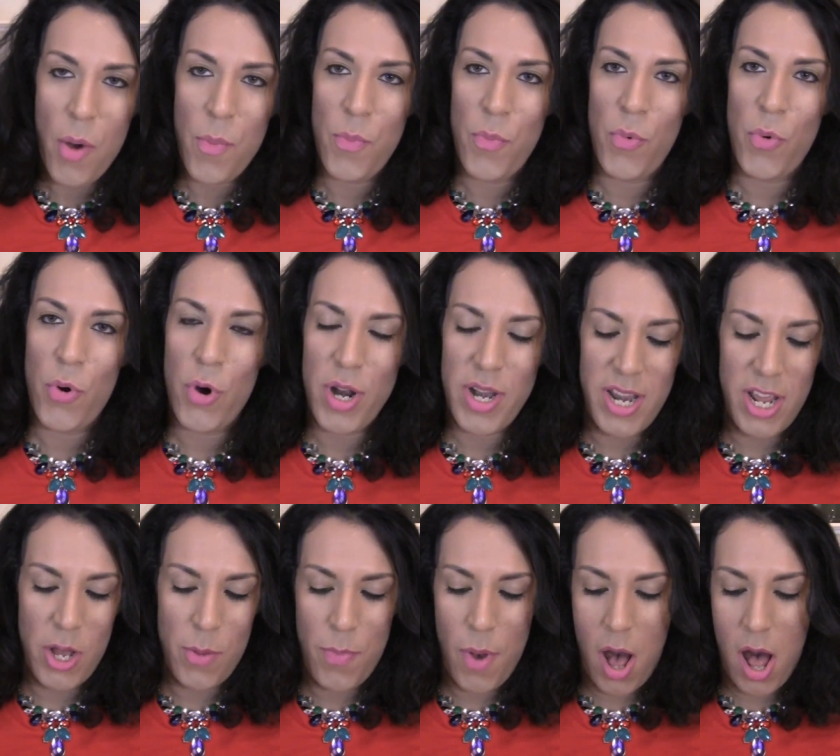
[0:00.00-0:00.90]
More
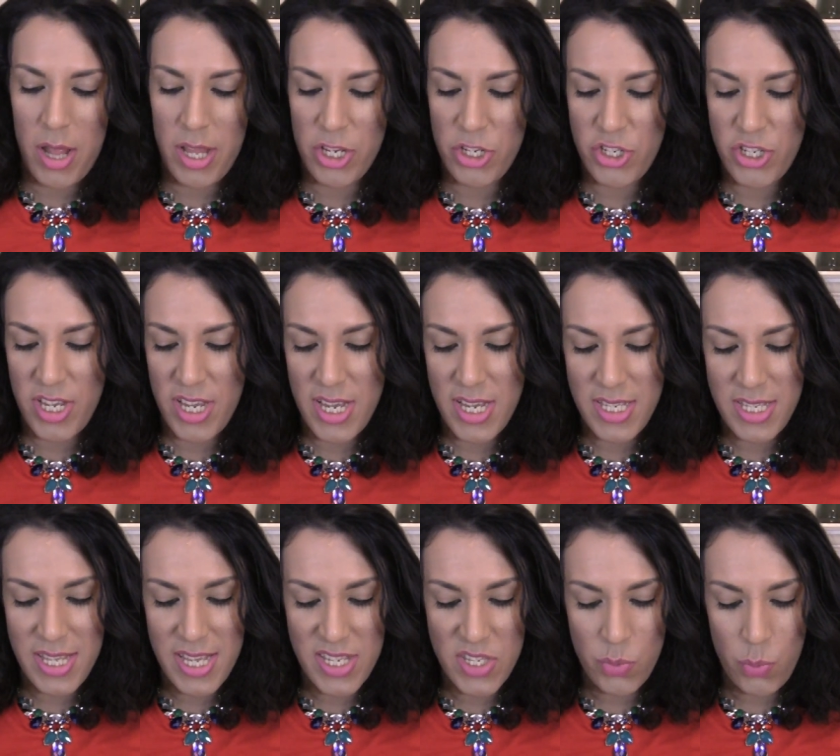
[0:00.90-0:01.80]
nail
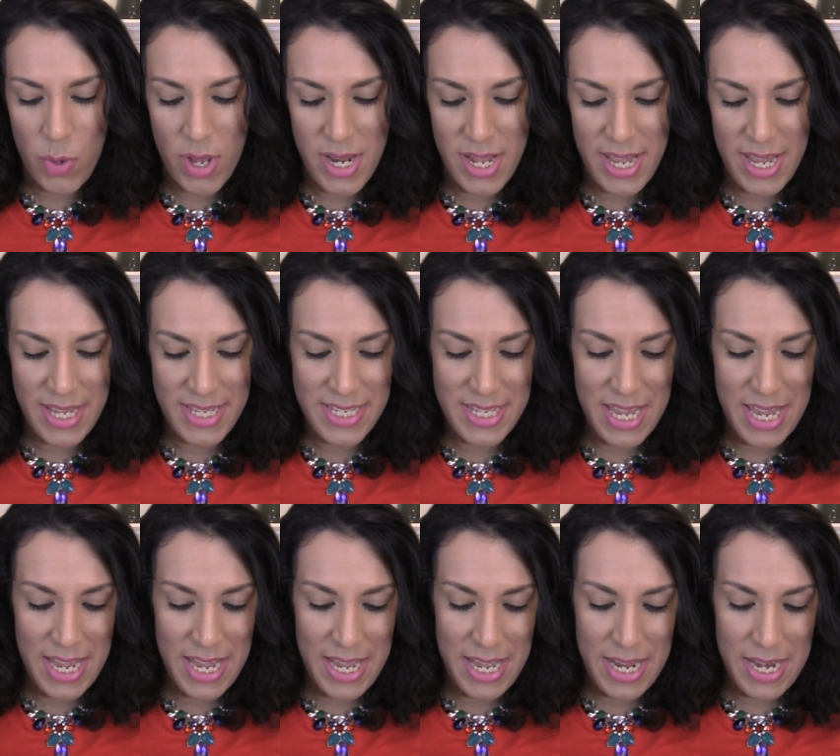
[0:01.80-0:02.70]
polishes. This one is
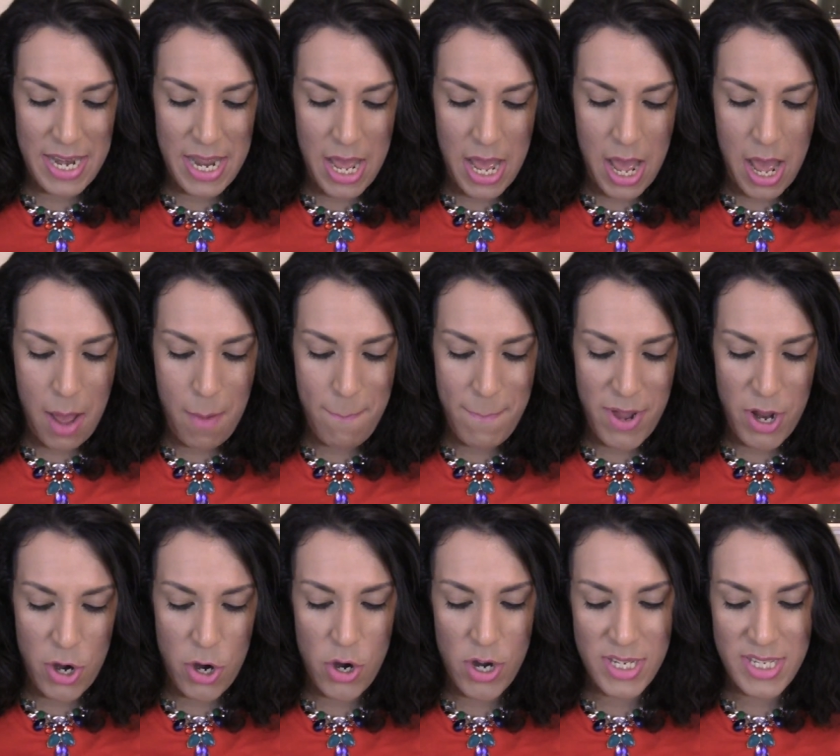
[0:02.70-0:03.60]
in A
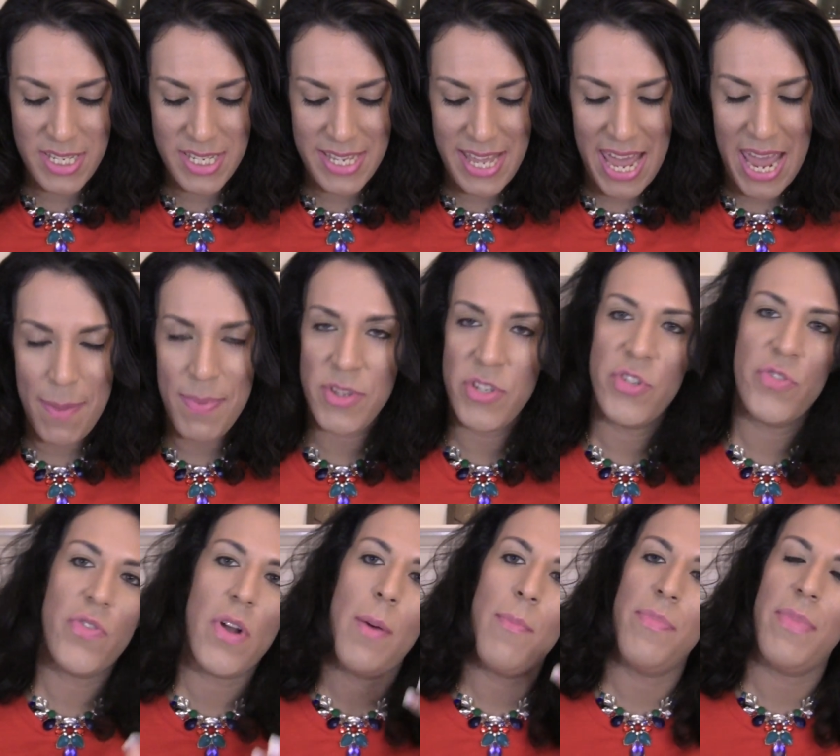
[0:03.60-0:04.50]
Mirror Scape. This
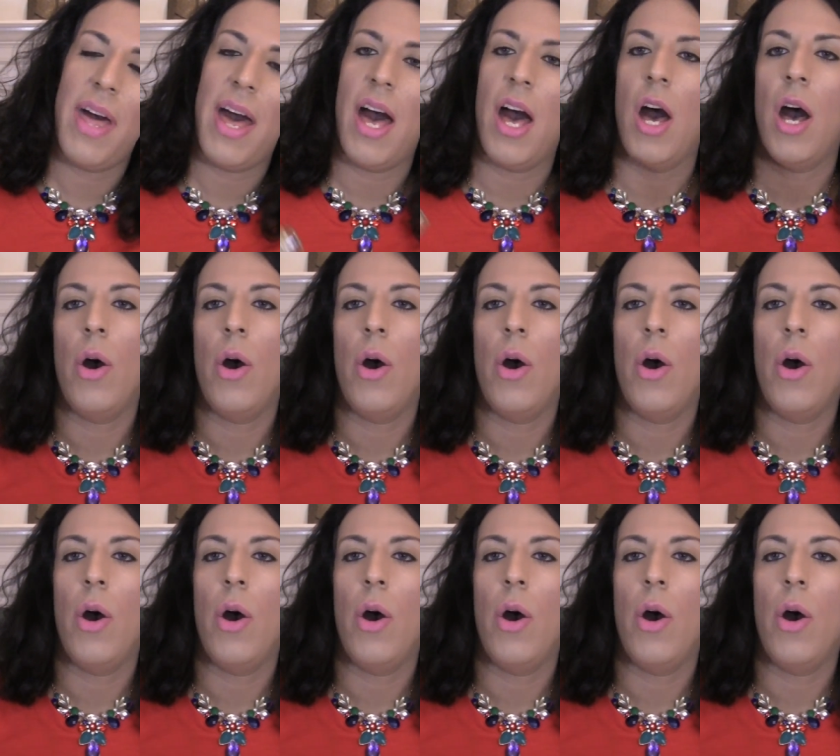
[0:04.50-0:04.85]
is from the